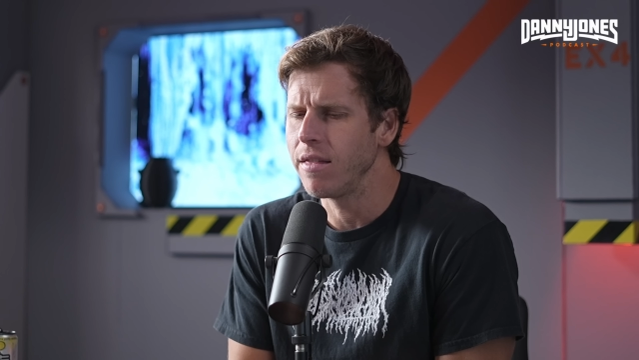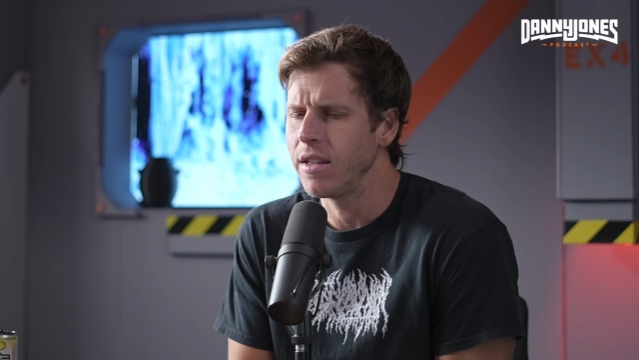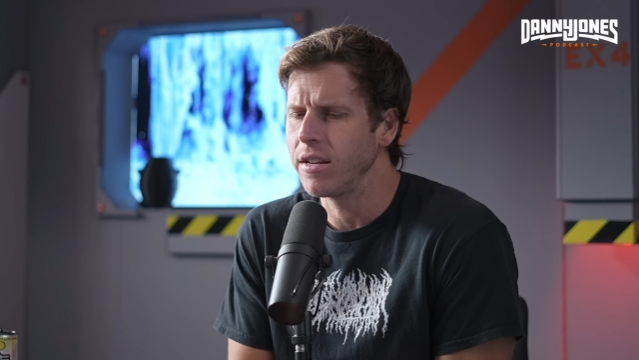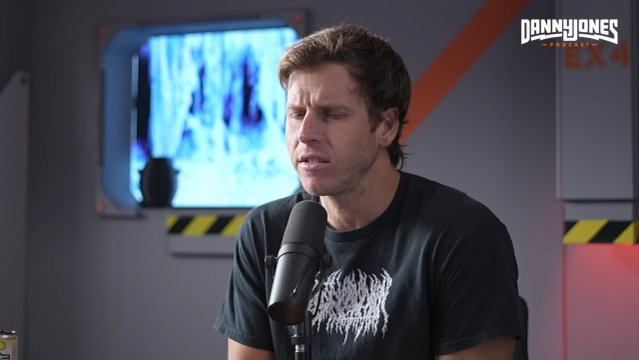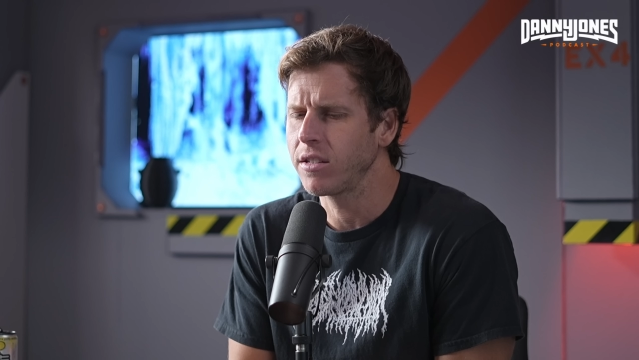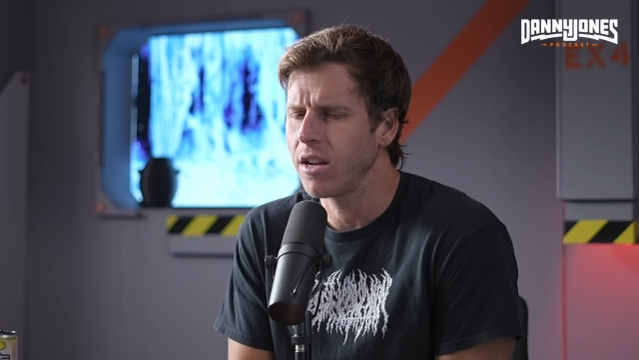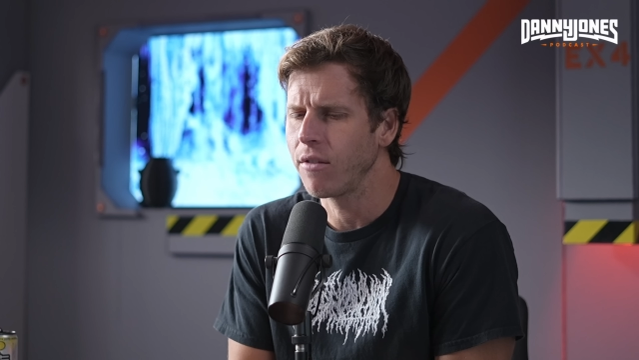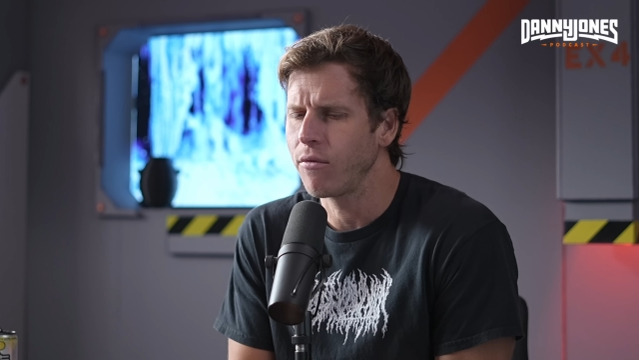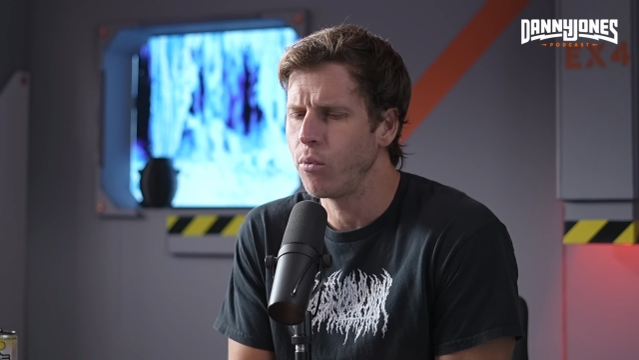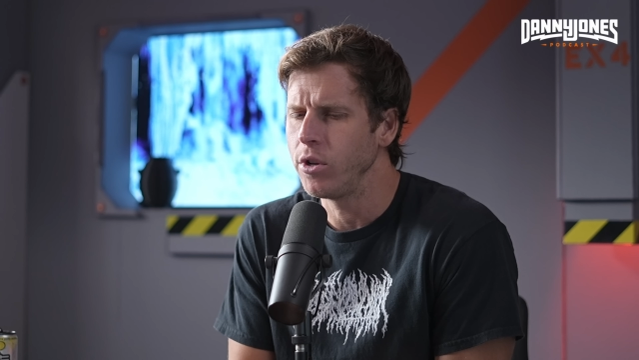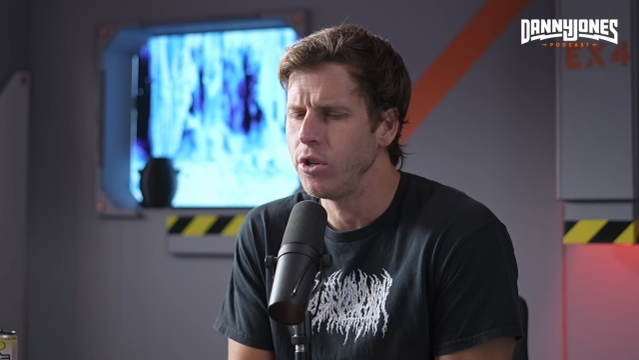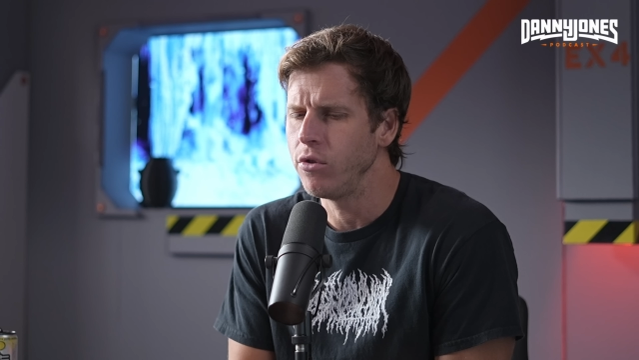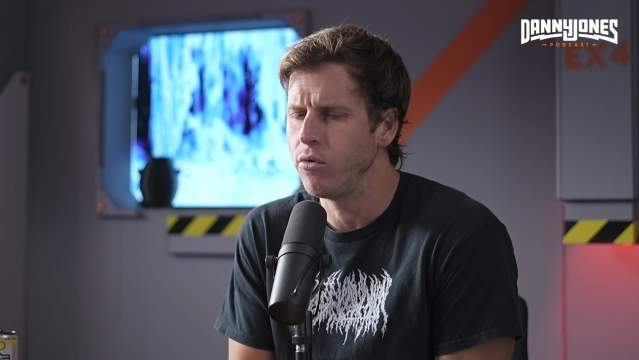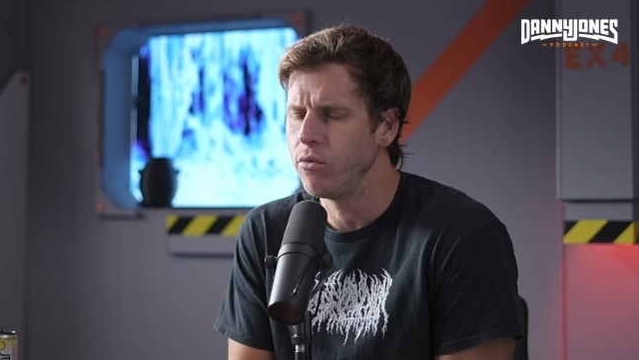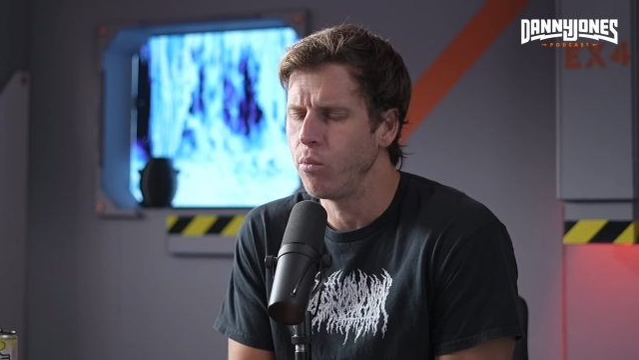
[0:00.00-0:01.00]
this stuff when
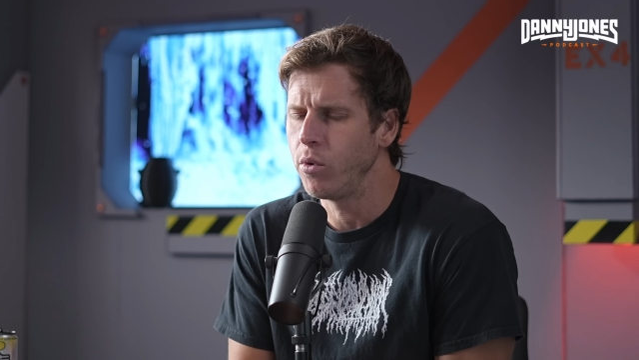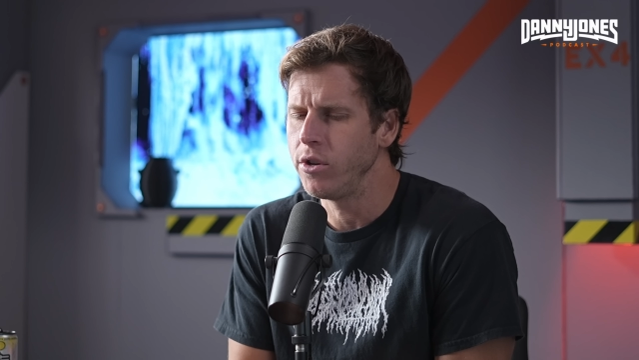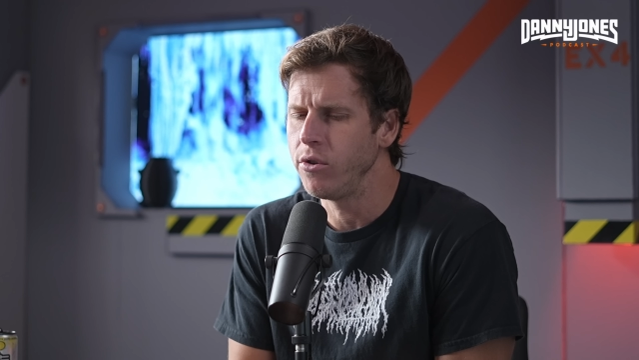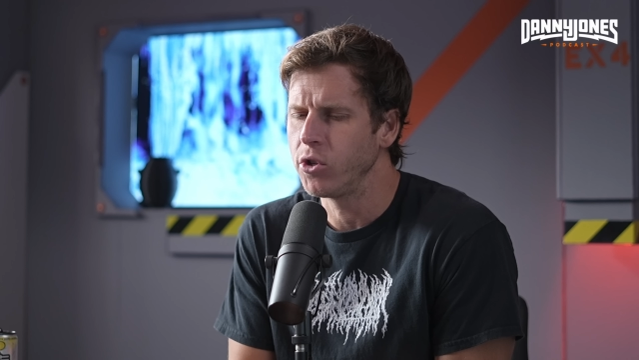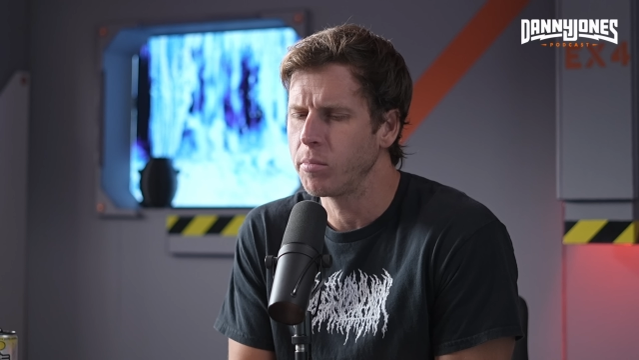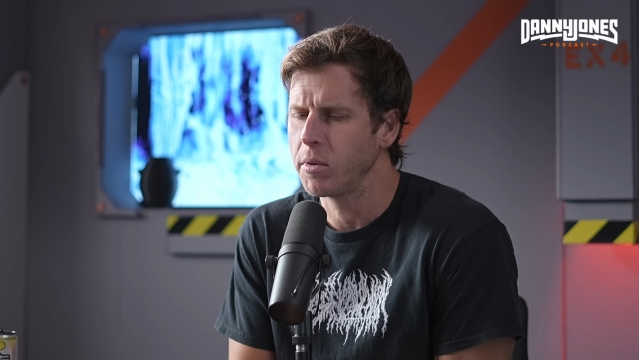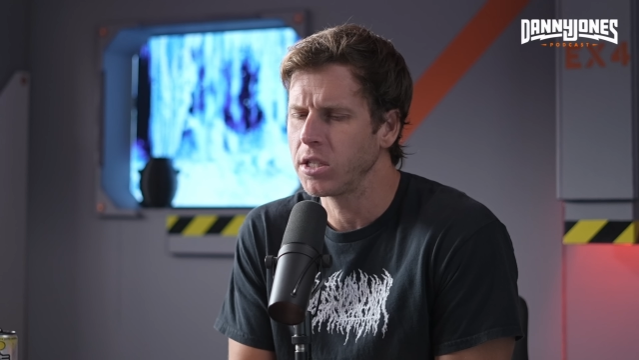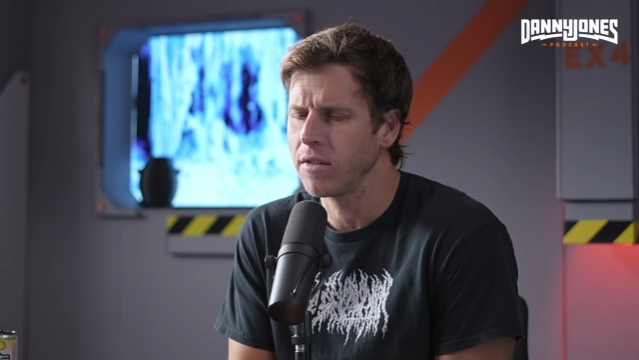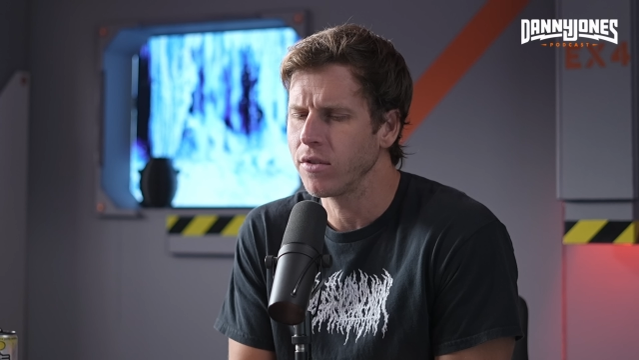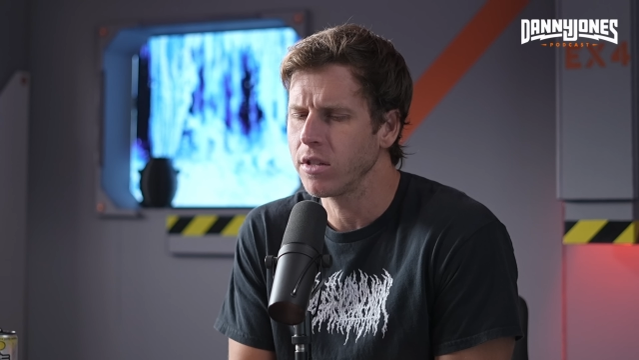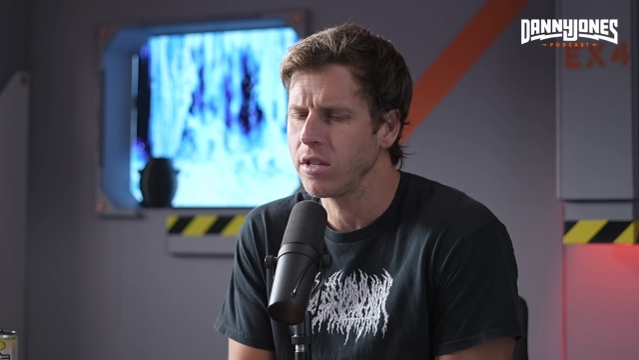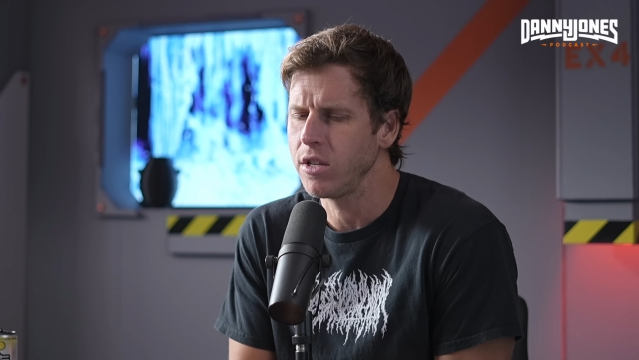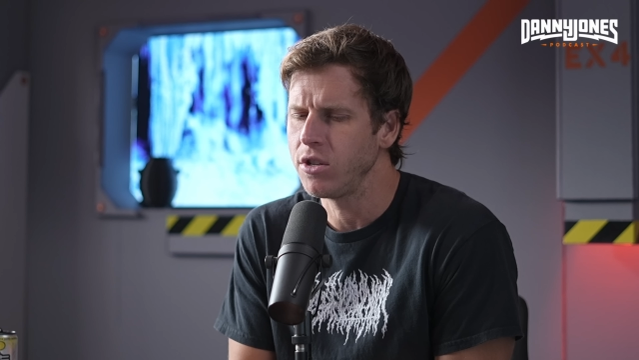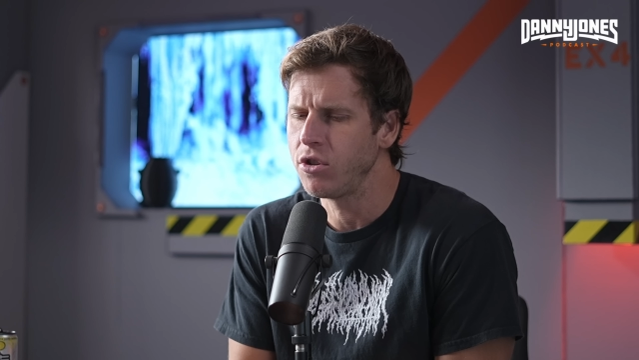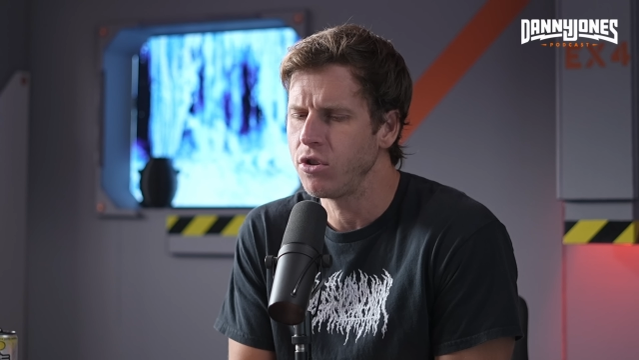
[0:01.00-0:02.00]
you when you
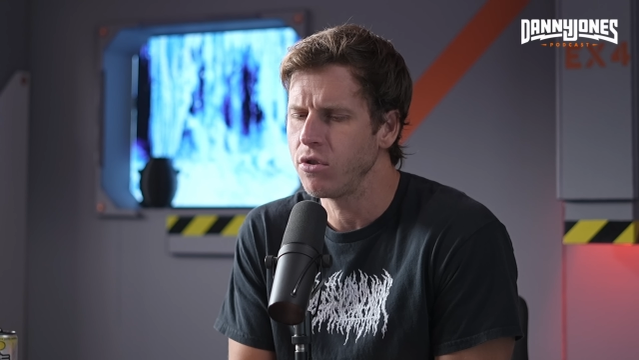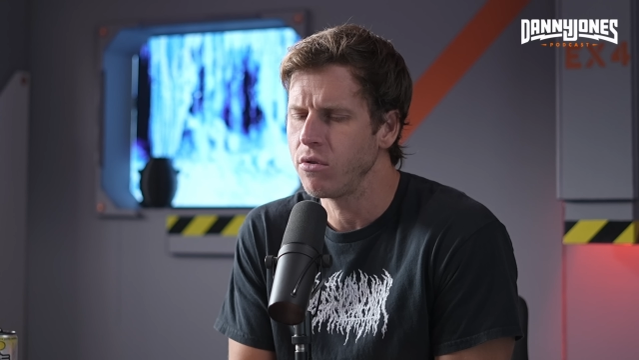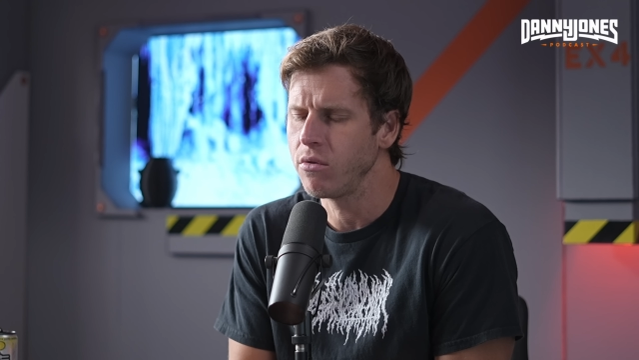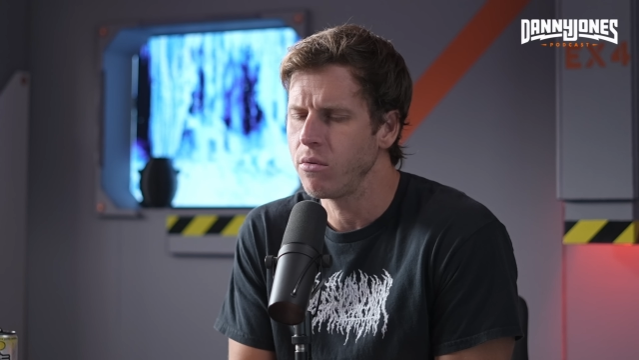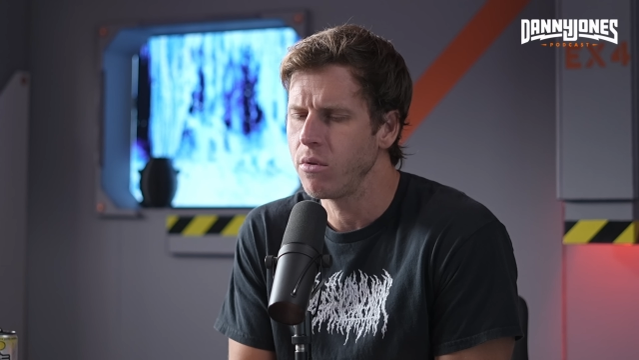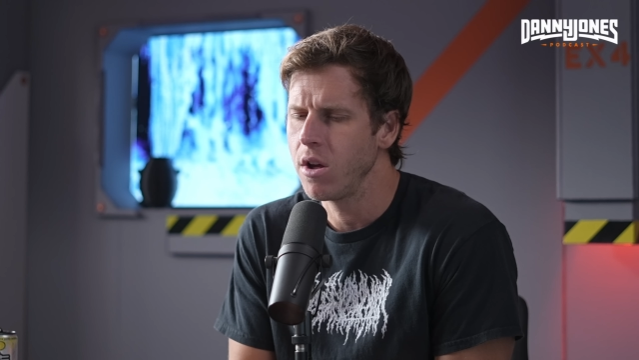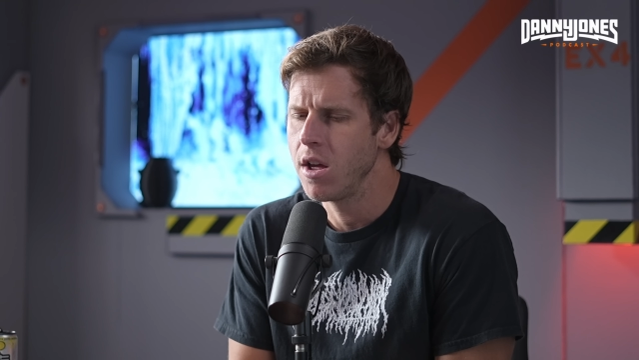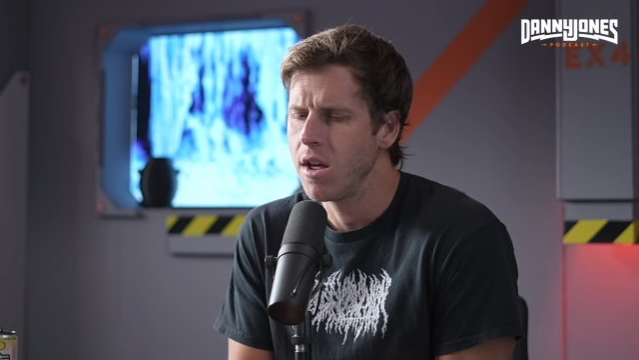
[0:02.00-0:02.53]
specifically do